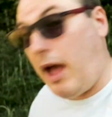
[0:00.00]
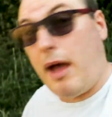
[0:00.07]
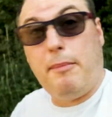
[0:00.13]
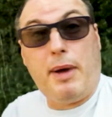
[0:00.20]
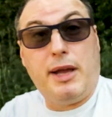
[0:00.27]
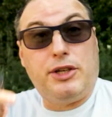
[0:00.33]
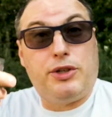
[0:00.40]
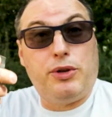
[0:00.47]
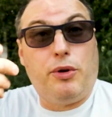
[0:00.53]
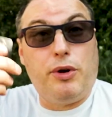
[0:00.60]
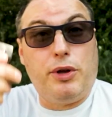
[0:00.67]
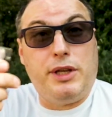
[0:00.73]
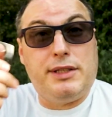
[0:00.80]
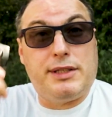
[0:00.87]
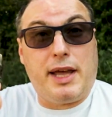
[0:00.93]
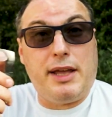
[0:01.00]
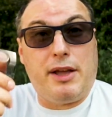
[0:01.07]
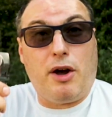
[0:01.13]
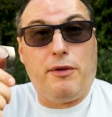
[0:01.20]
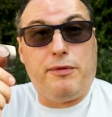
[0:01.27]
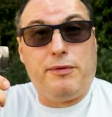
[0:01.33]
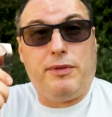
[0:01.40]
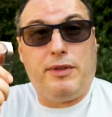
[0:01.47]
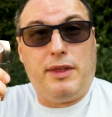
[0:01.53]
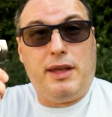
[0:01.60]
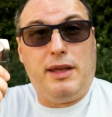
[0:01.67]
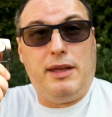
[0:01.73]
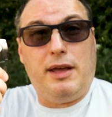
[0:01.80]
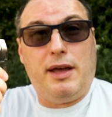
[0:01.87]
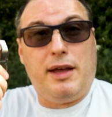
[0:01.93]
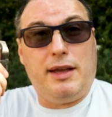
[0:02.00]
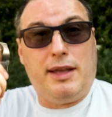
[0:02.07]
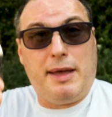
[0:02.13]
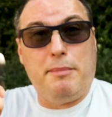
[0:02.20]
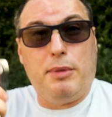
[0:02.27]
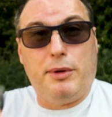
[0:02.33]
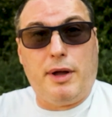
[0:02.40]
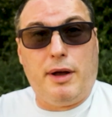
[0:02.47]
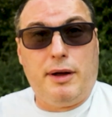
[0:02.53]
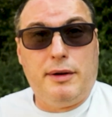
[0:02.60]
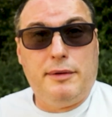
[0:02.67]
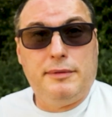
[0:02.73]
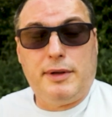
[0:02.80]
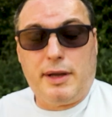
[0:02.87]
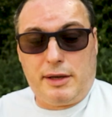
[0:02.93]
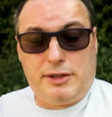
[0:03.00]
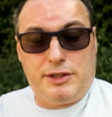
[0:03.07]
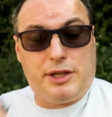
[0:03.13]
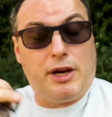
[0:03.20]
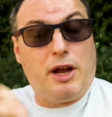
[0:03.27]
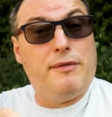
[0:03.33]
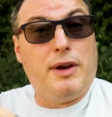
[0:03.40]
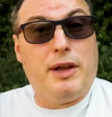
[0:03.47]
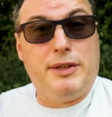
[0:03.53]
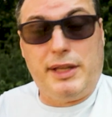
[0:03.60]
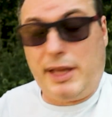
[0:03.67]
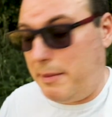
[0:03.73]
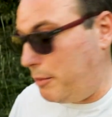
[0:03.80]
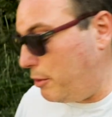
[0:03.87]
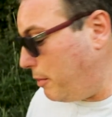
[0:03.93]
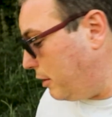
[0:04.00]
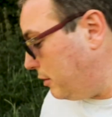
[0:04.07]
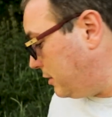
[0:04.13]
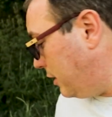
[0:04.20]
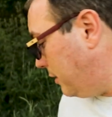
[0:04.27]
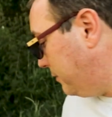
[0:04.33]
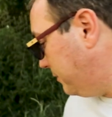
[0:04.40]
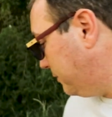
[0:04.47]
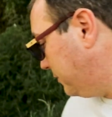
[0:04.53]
And make sure you take off the gimbal guard, because you can overload the gimbal motor.